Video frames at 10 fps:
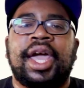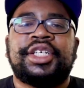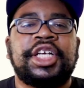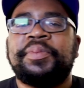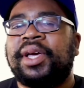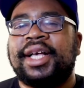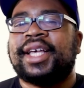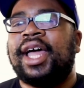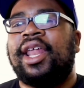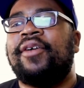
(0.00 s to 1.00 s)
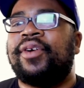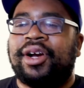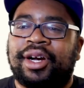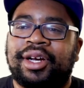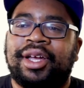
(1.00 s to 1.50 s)
And just because I love
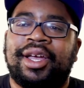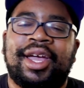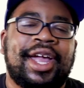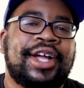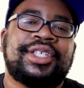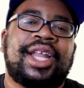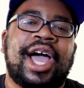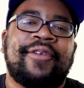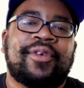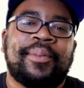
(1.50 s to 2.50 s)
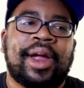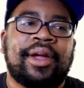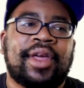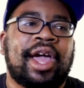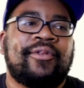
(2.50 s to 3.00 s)
her, here's a line from Mery
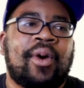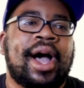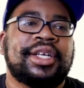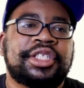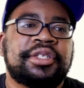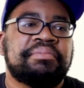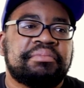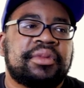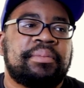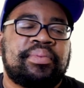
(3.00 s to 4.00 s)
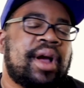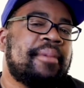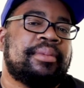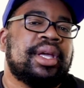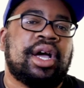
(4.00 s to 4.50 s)
that I've watched
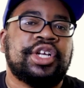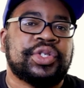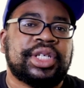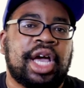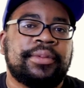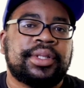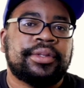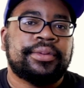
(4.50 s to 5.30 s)
probably 100 times.